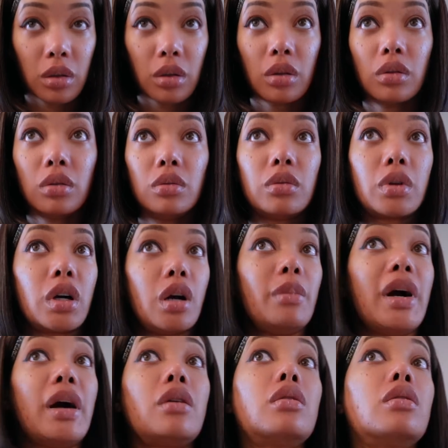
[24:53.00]
Ooh, come
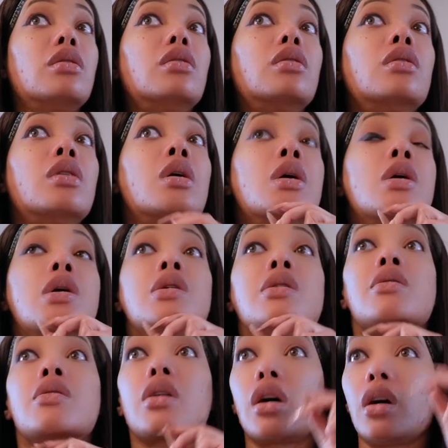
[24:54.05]
on.
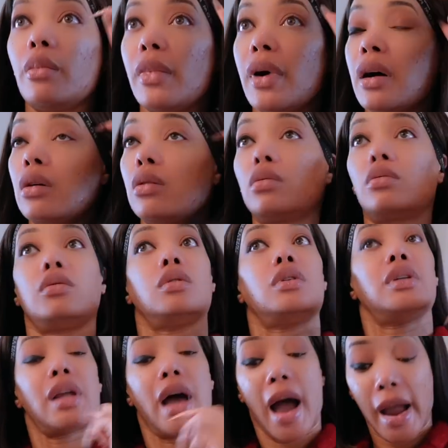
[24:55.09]
Come
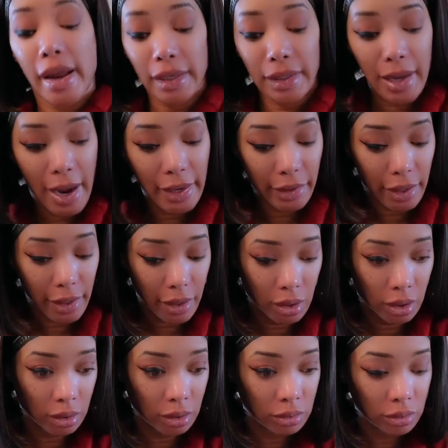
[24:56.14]
on, eyeliner.